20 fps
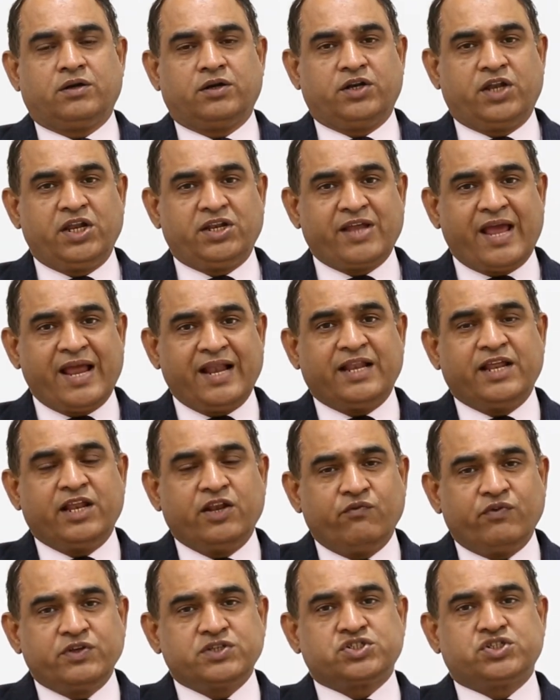detailed
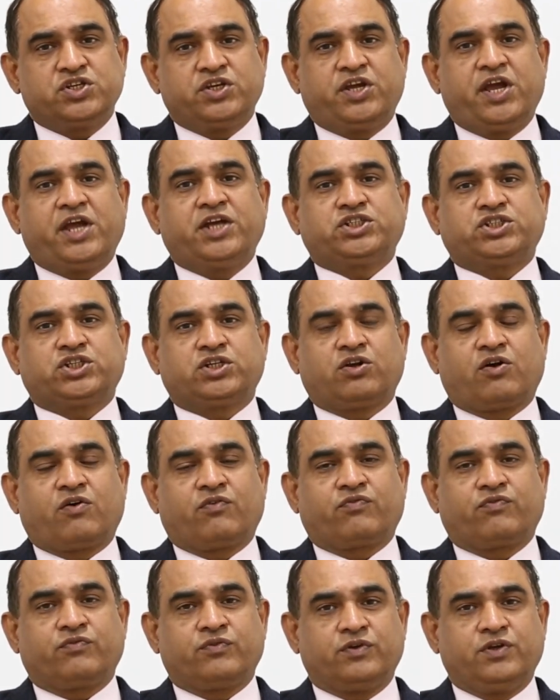investigation of
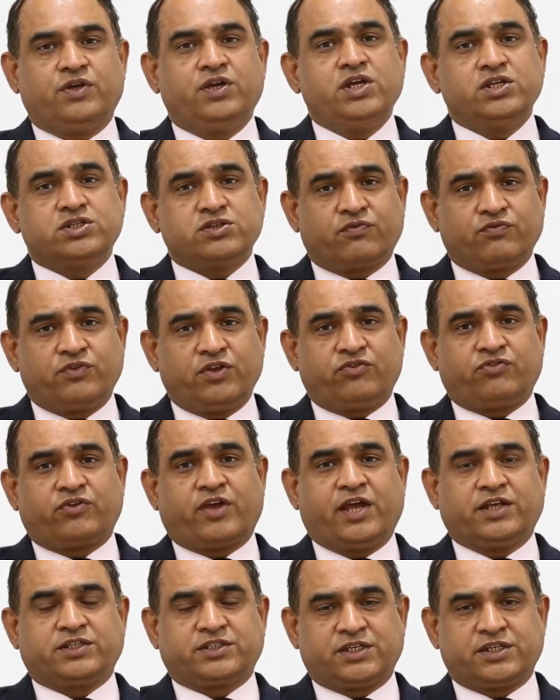each of these
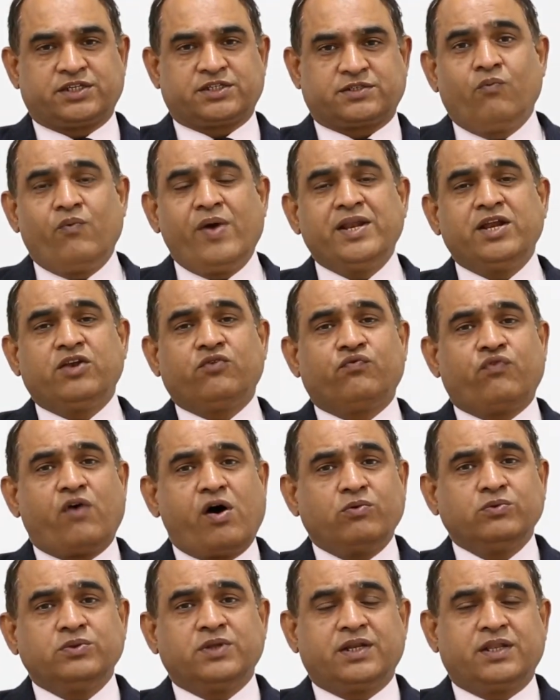cases. When it
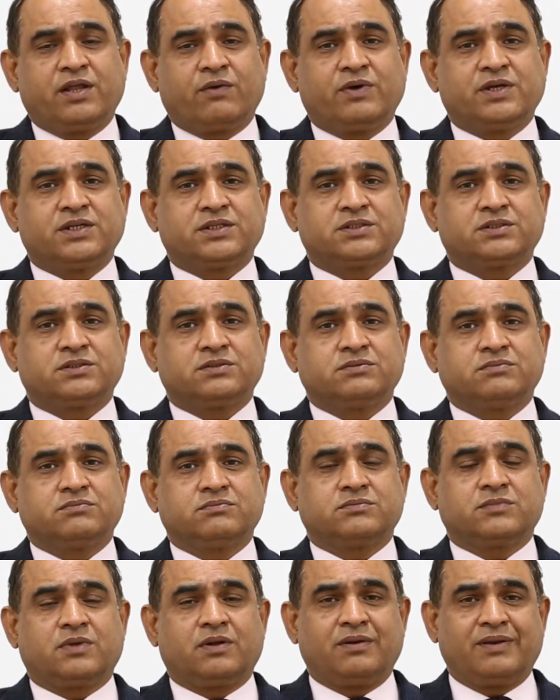found that there was
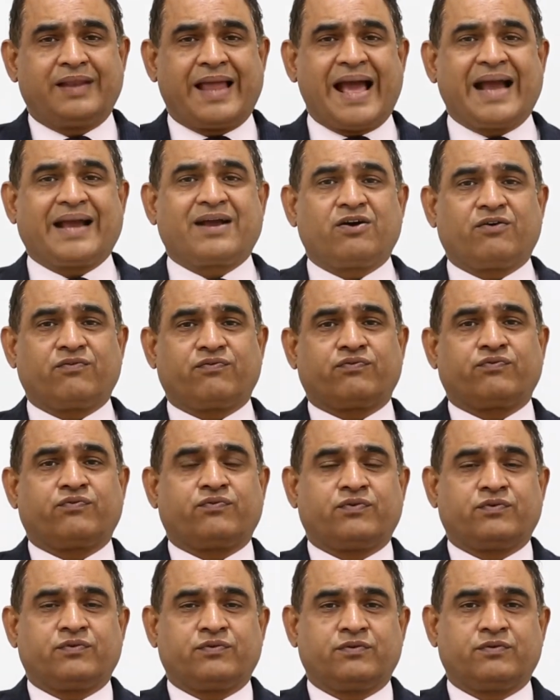lack of
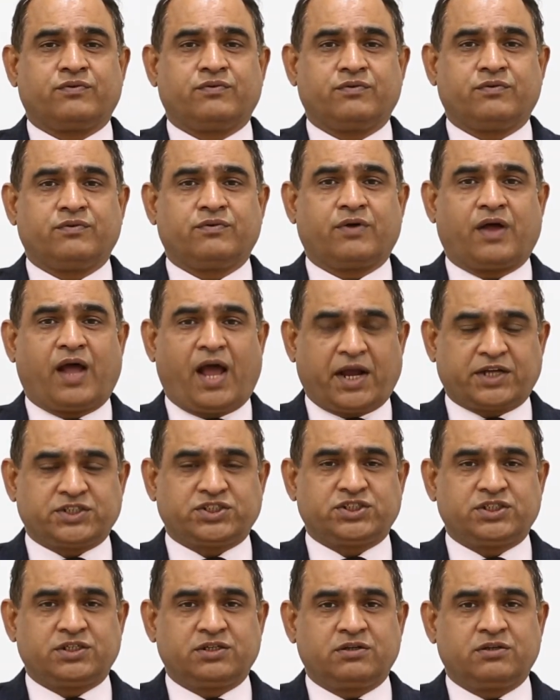
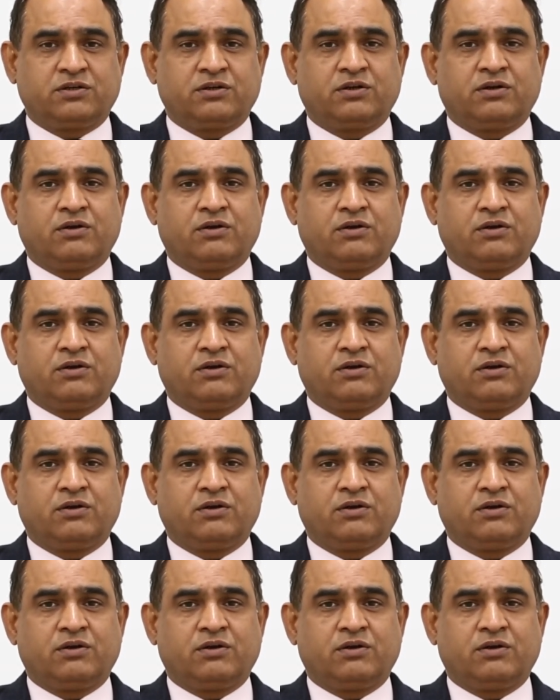action,